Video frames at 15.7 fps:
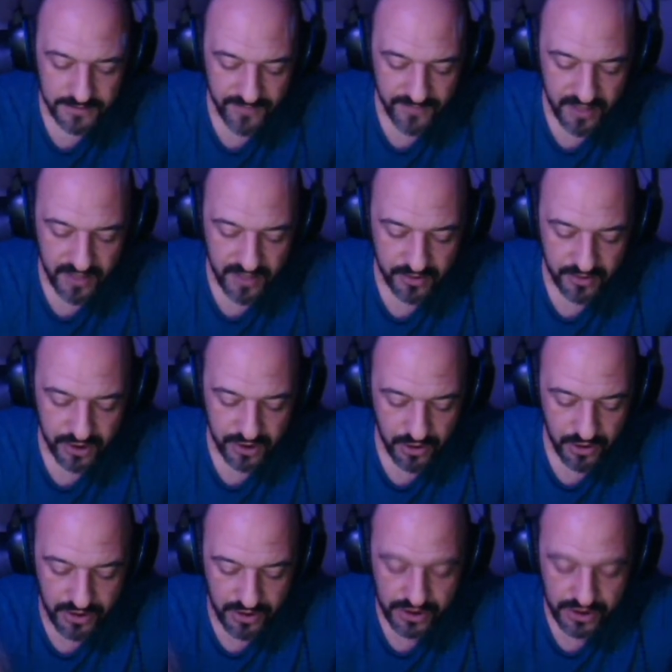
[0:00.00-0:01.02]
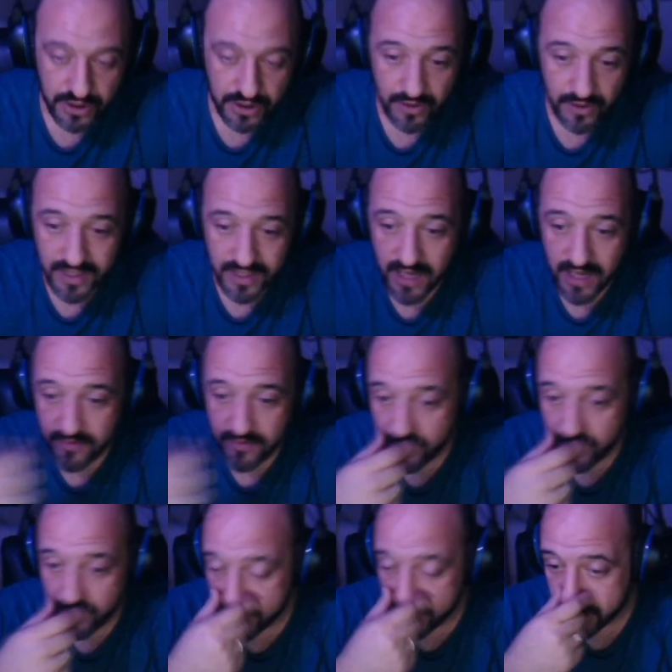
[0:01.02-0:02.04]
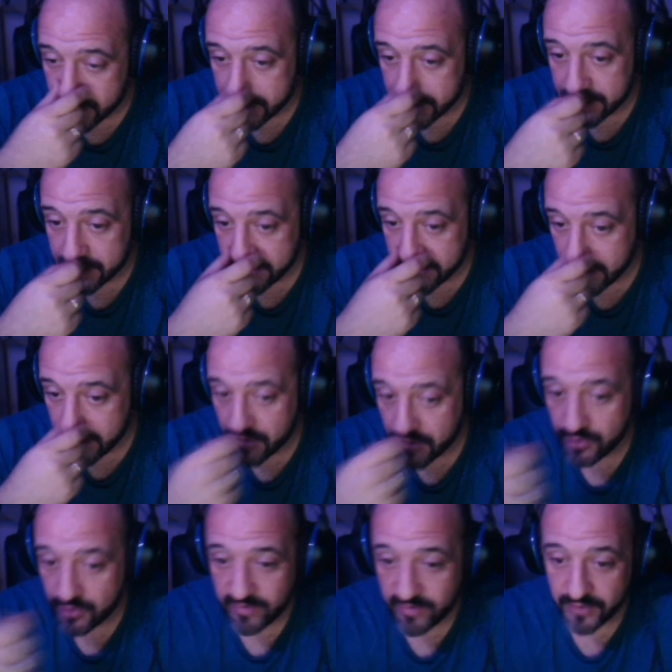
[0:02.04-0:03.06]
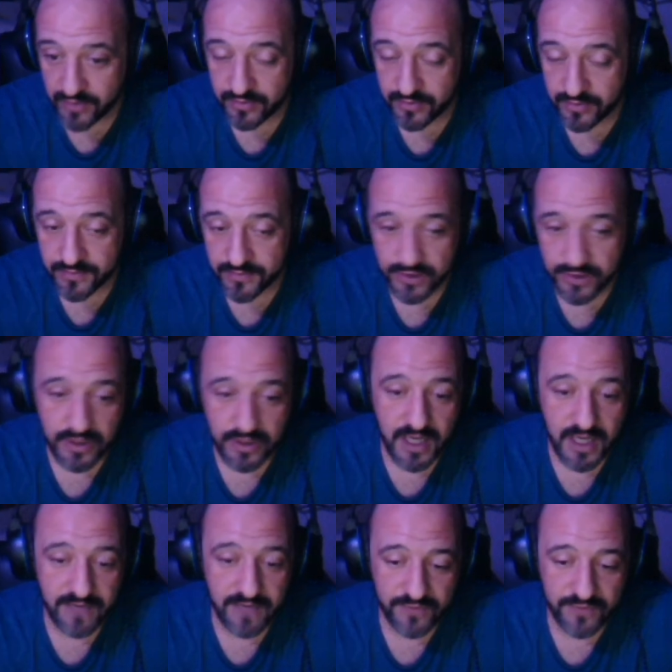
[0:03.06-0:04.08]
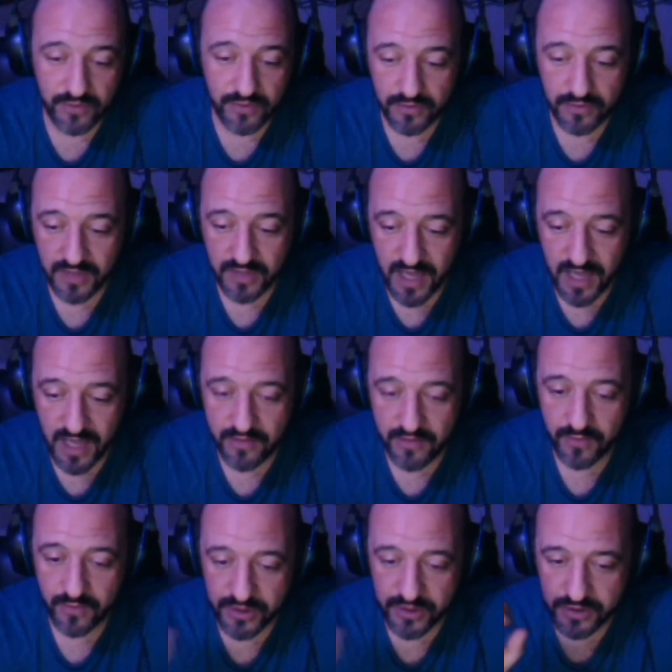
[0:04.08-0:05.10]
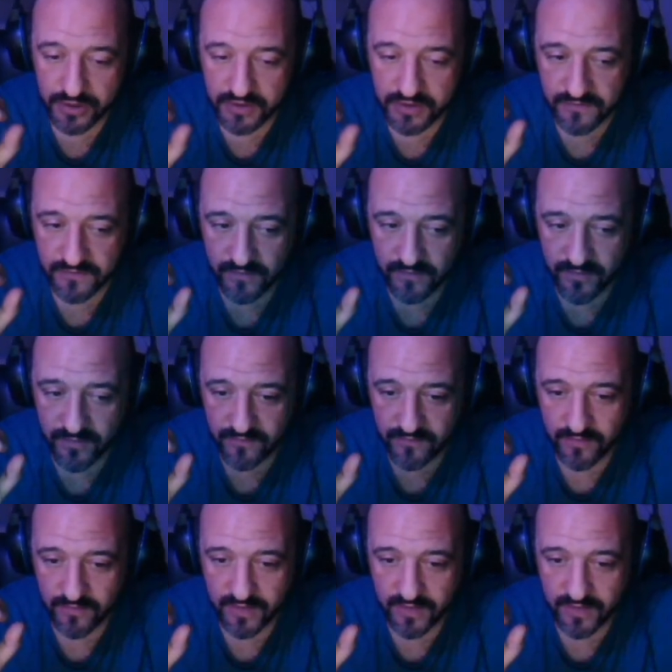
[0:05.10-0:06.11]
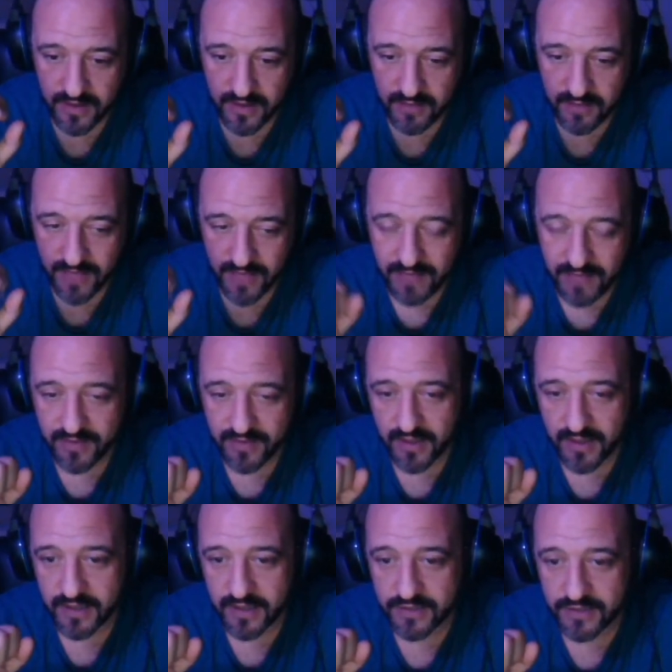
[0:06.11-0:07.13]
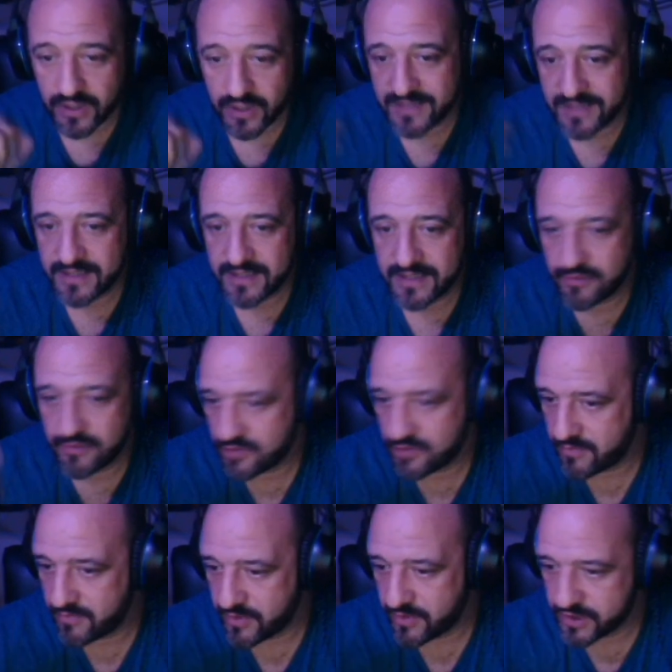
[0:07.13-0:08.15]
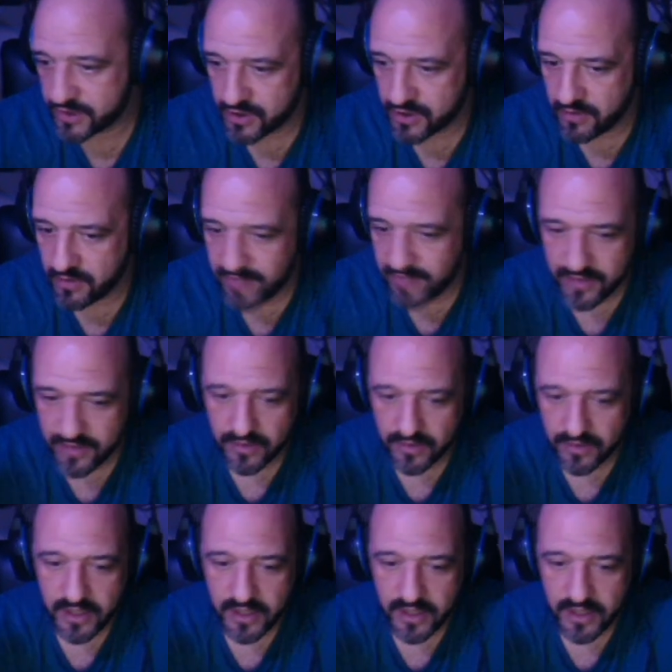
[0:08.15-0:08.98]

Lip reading: And you slowly, slowly gather resources in order to build. So you have to gather resources from the map. So let's say you want to build a solar panel,